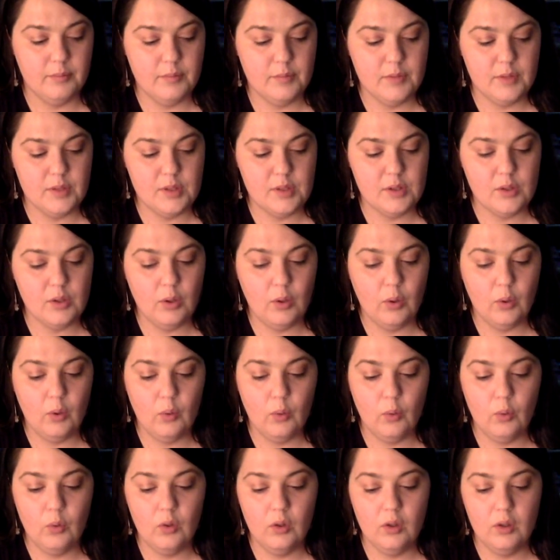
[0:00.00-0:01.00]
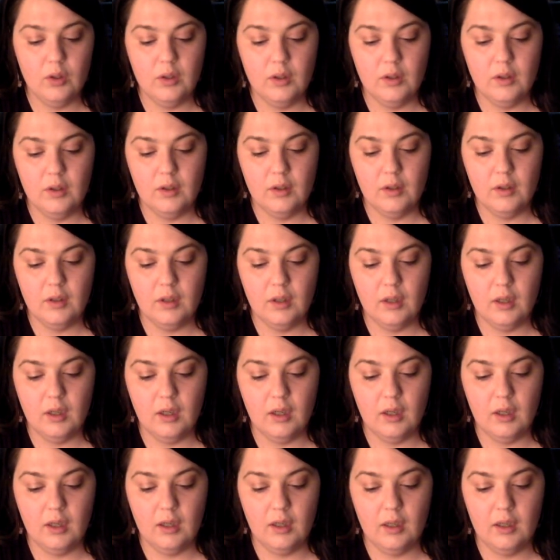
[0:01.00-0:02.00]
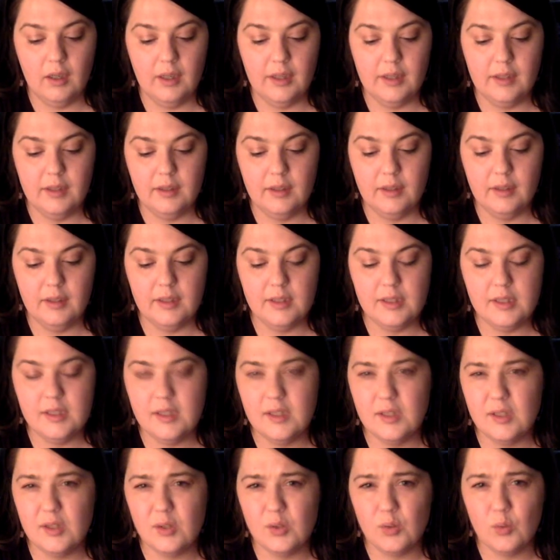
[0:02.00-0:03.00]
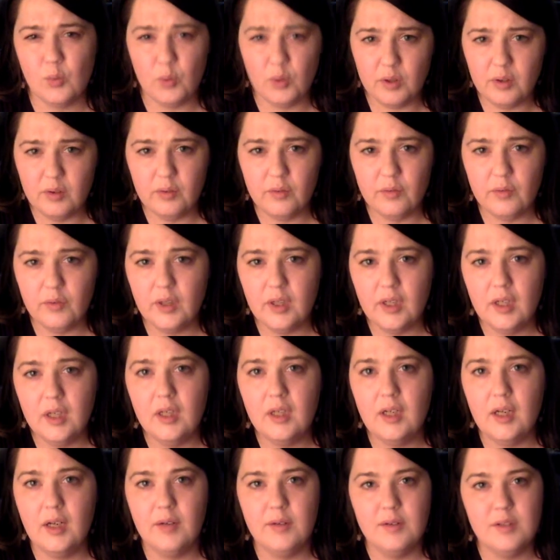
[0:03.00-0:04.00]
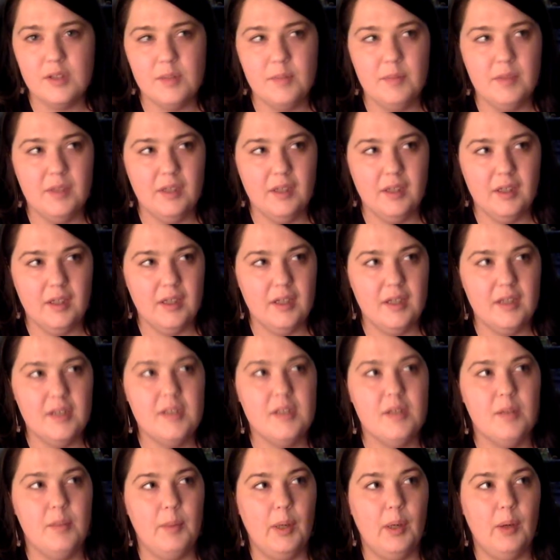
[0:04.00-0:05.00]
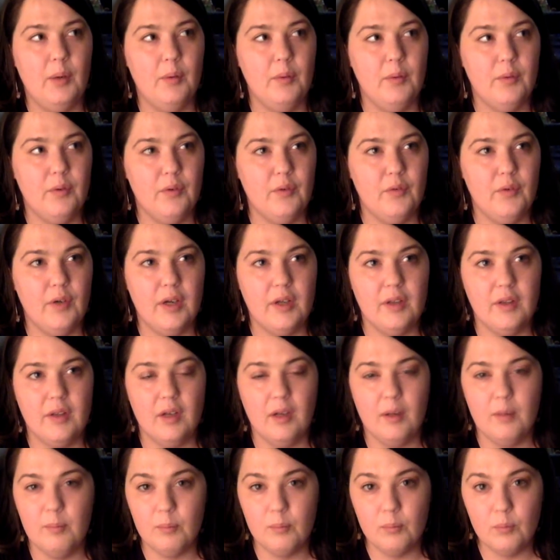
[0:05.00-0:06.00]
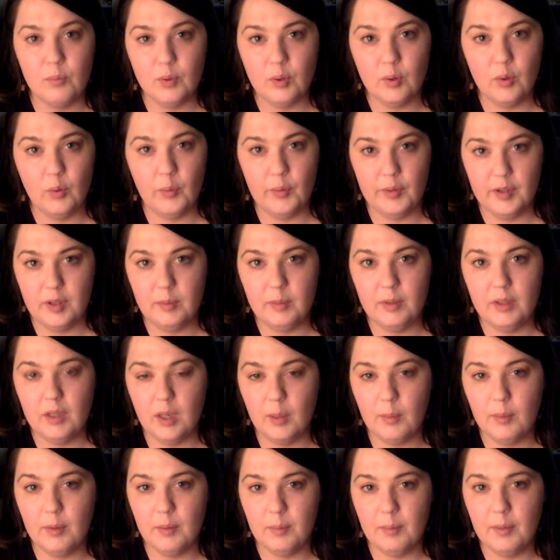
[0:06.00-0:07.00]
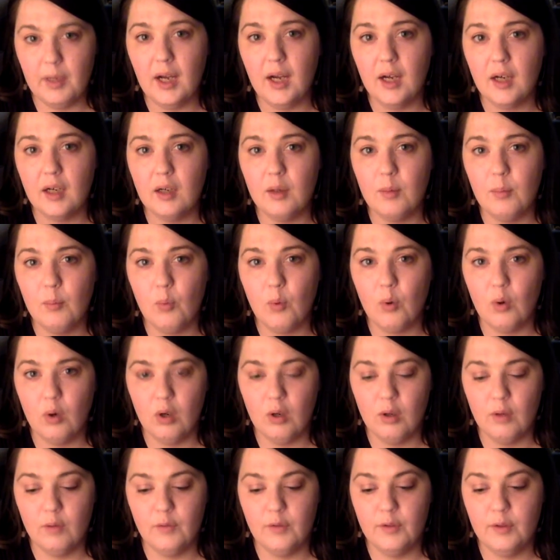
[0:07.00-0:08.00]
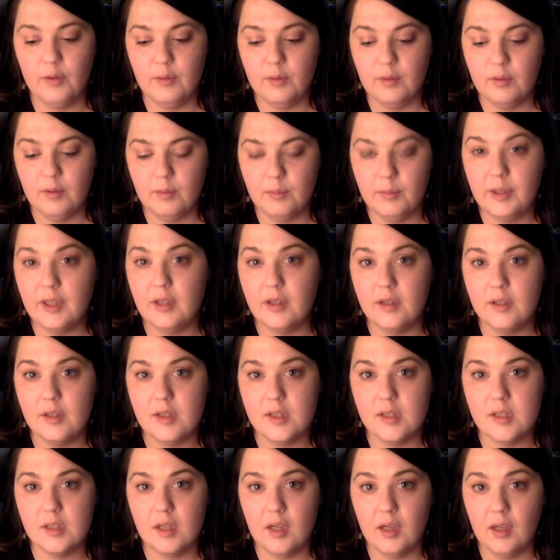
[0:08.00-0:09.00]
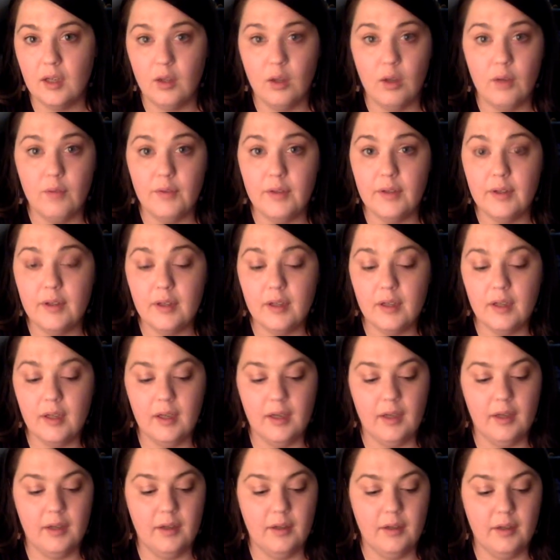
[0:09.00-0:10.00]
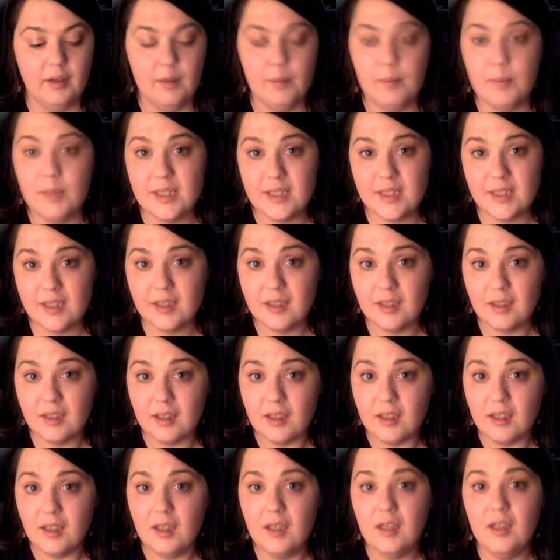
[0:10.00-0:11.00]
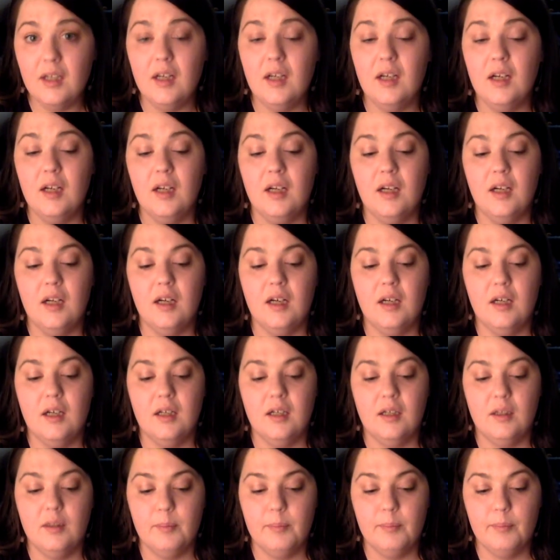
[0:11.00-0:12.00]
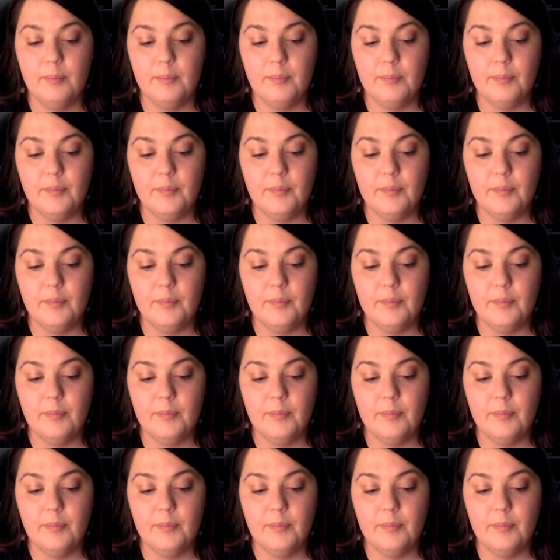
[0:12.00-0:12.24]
So I this is sort of an announcement, I guess, about the fact that I'm going to be coming back more often because I love it and I miss it. And